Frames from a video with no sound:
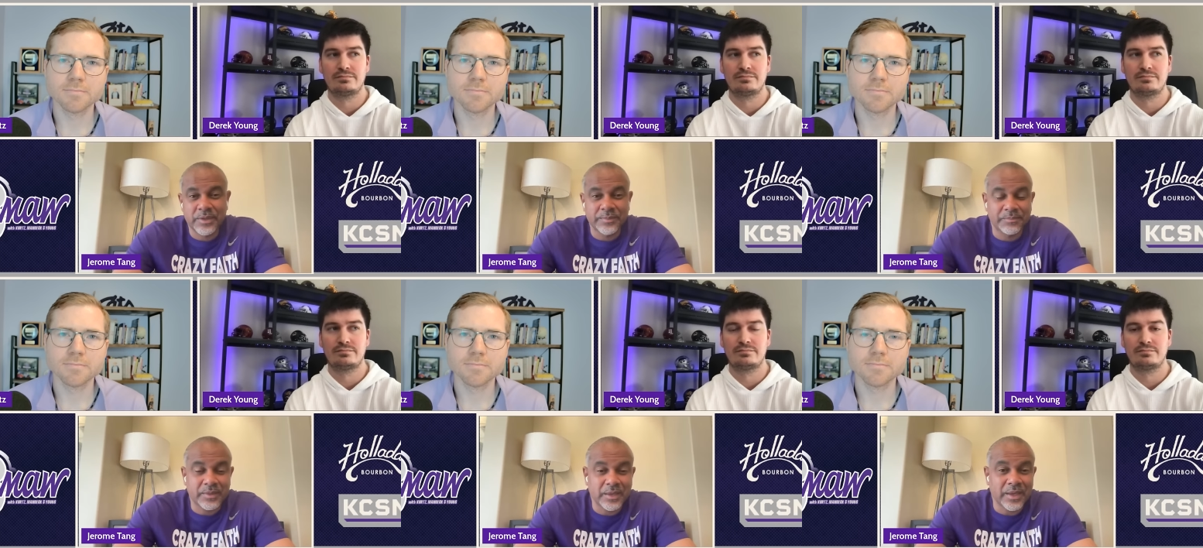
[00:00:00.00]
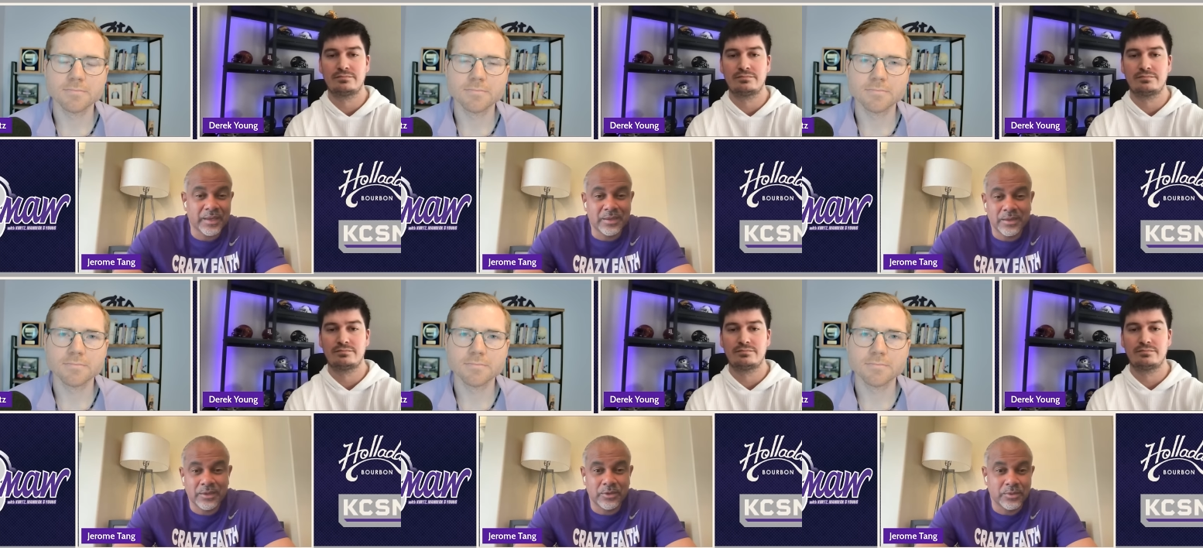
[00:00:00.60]
Speaker 1: Well, heck,
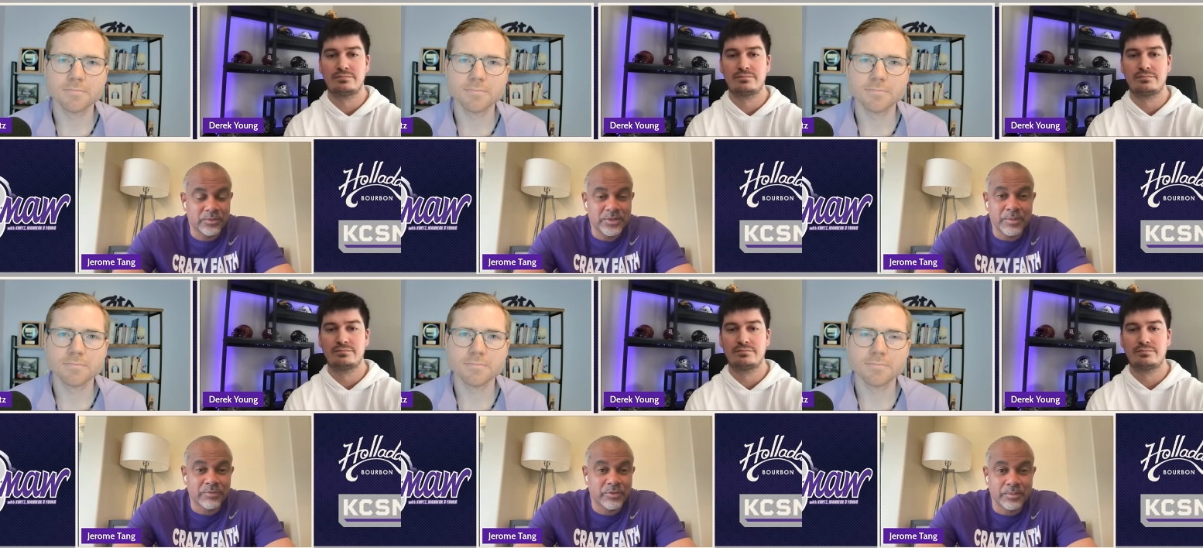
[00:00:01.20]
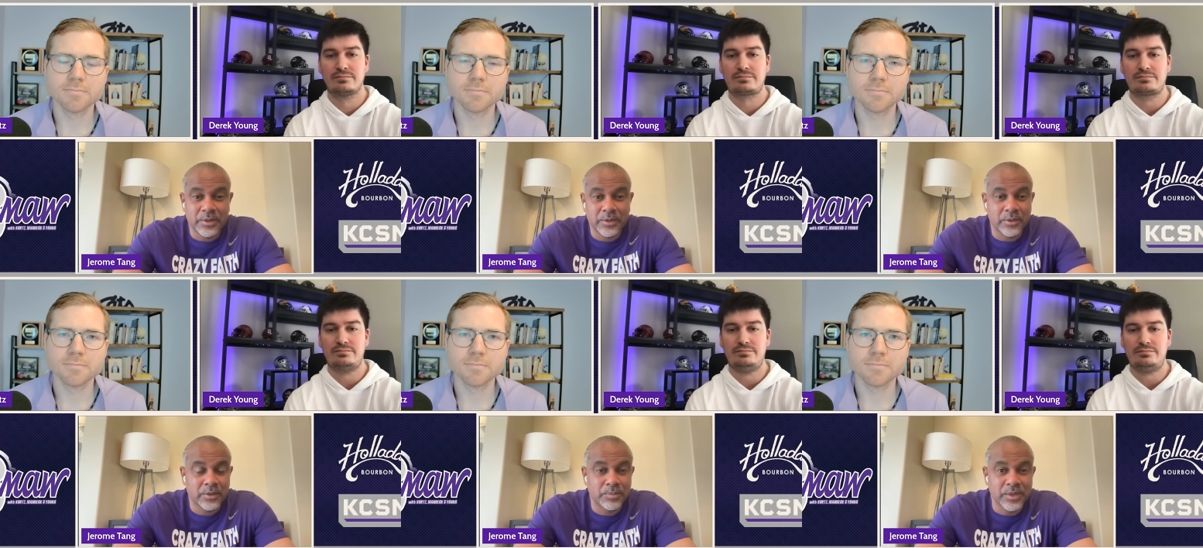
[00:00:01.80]
you know, some of them are going
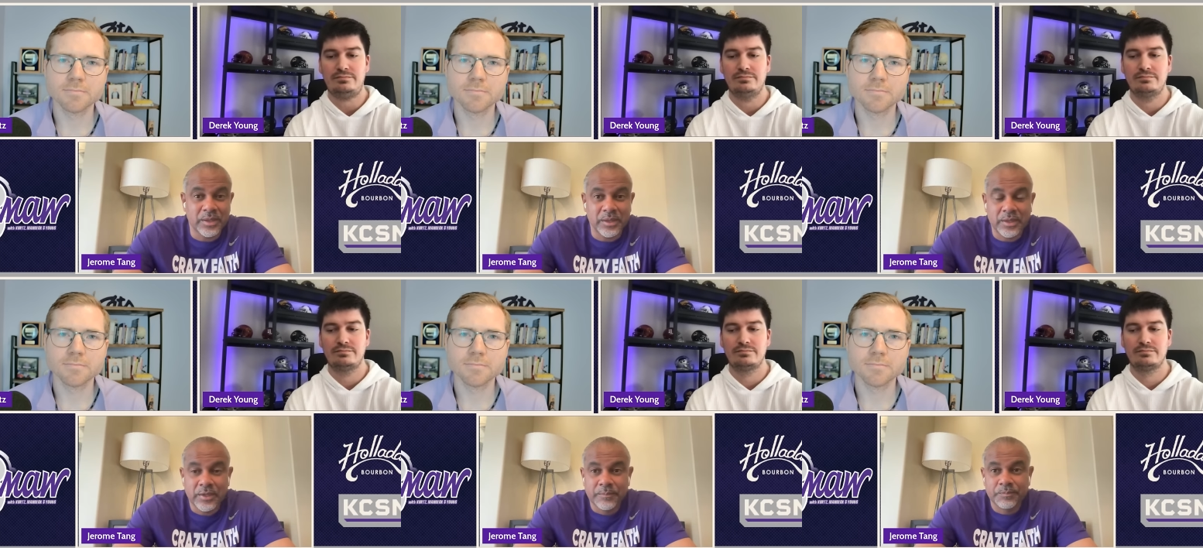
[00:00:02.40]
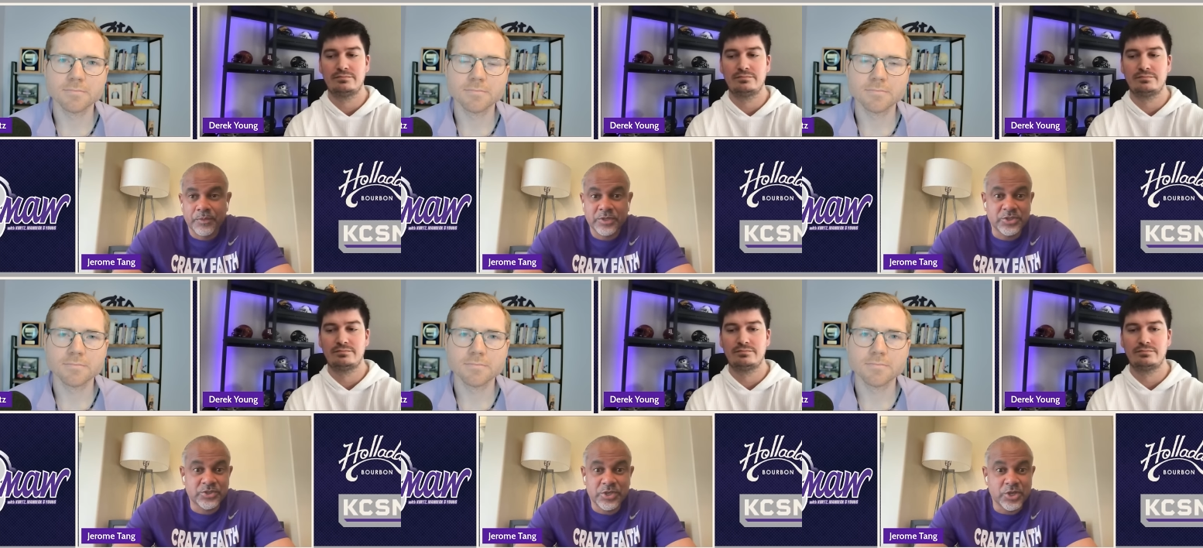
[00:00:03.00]
to be,
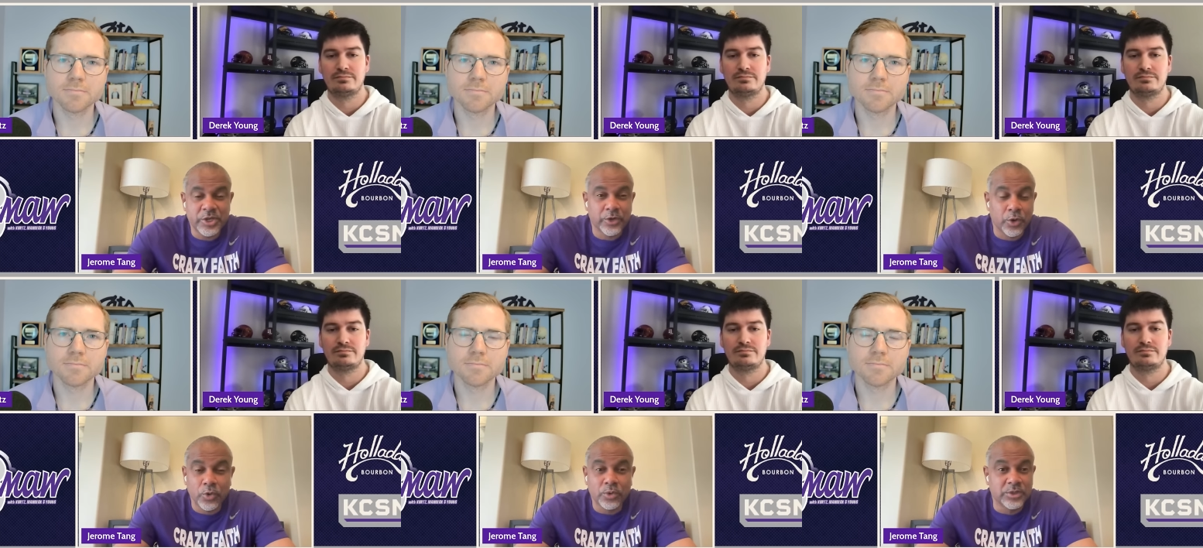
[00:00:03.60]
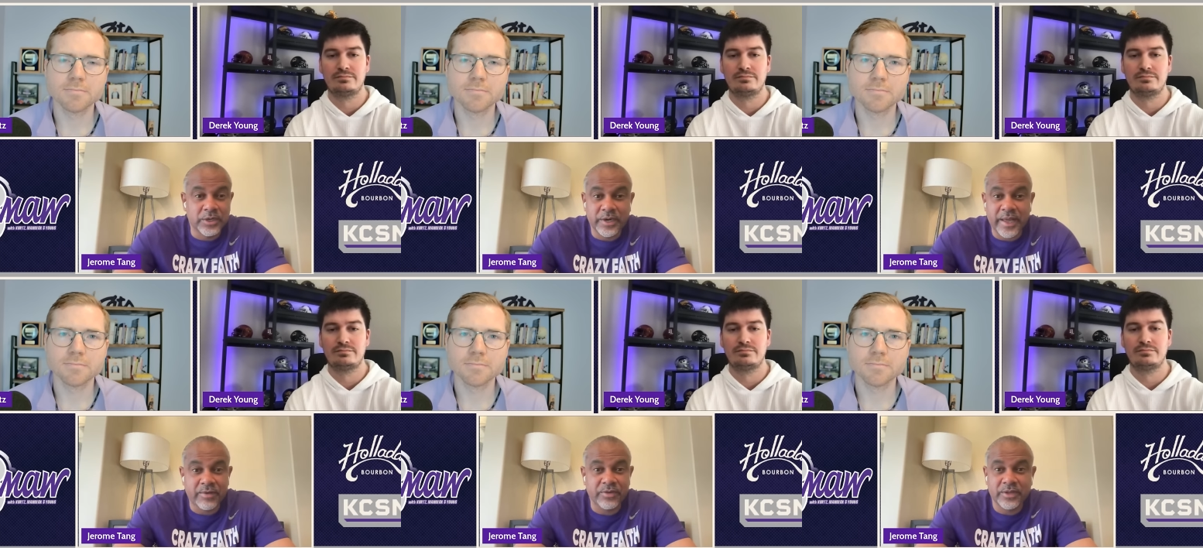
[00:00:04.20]
just a year older and
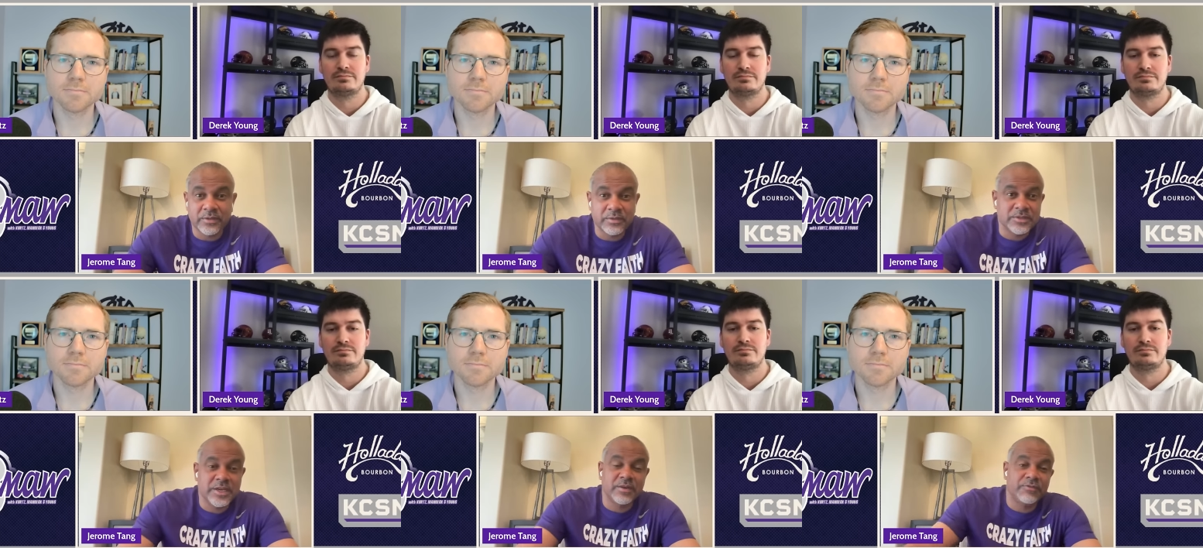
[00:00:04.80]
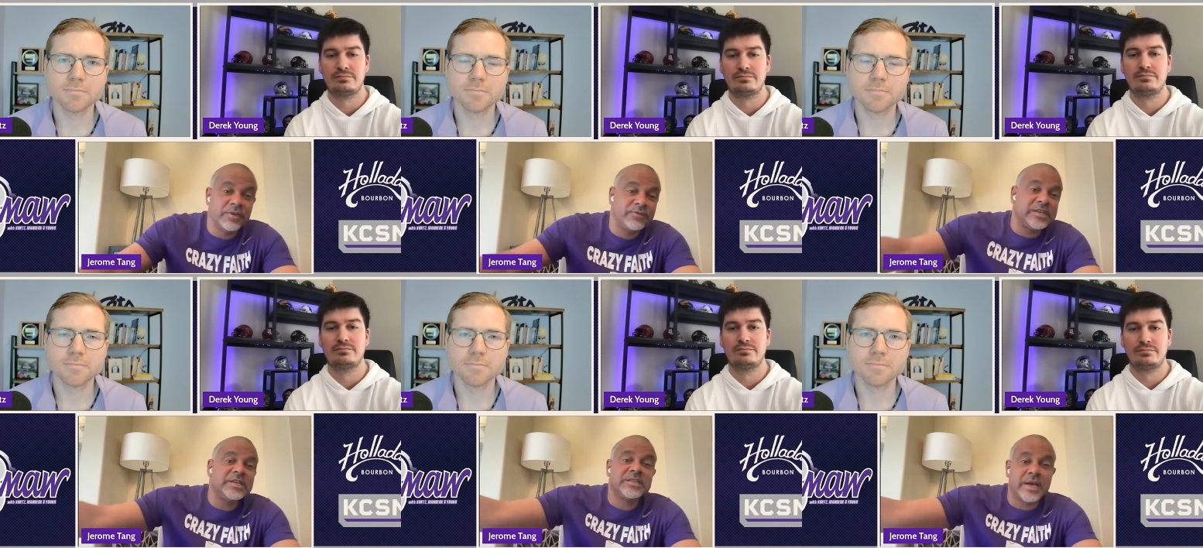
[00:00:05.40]
having 10,
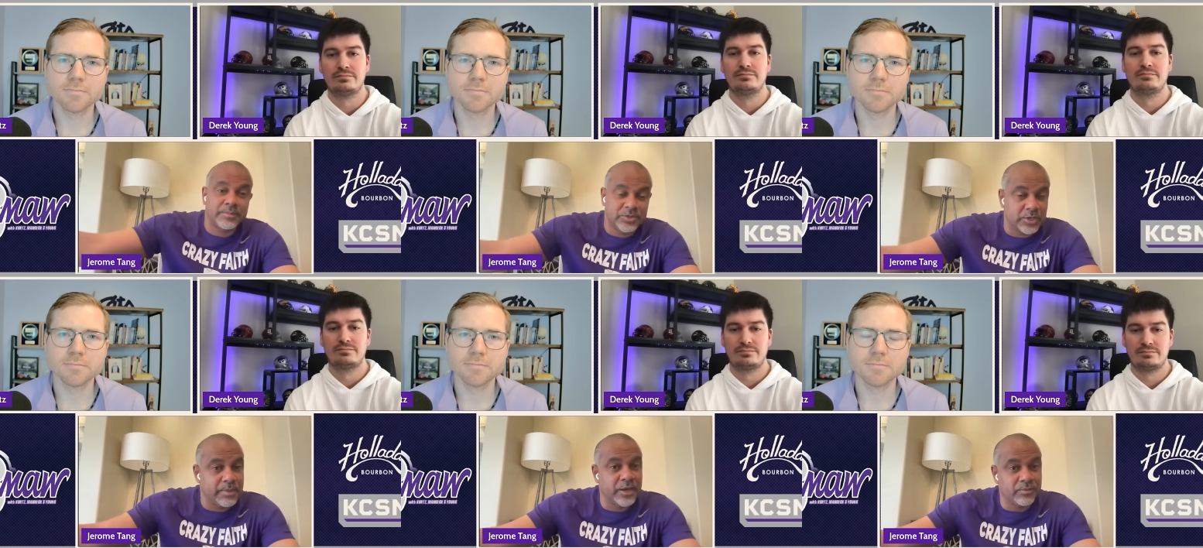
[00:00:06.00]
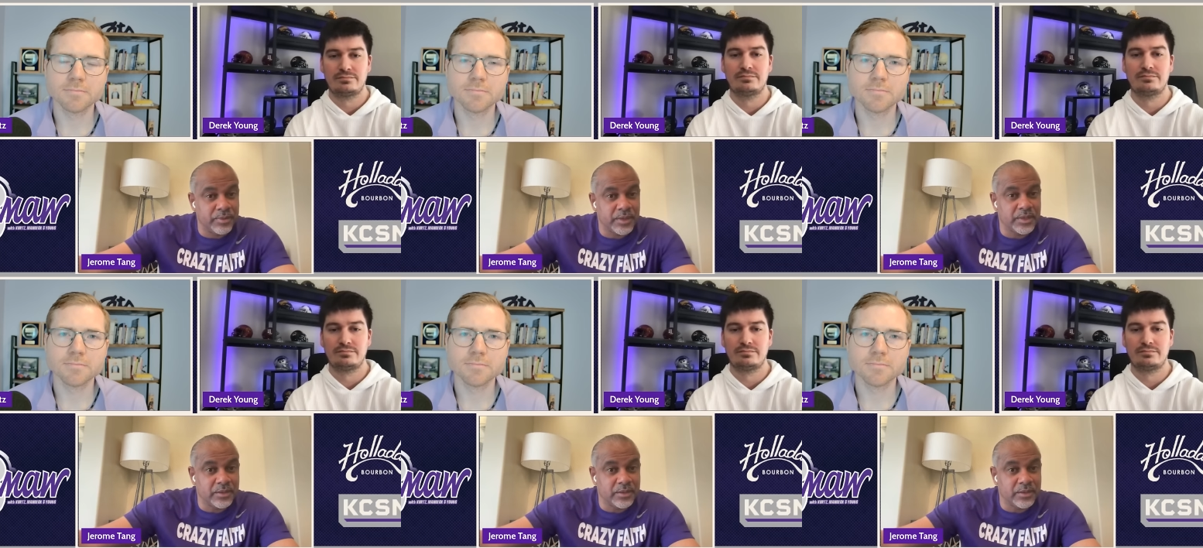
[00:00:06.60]
15 times the amount of money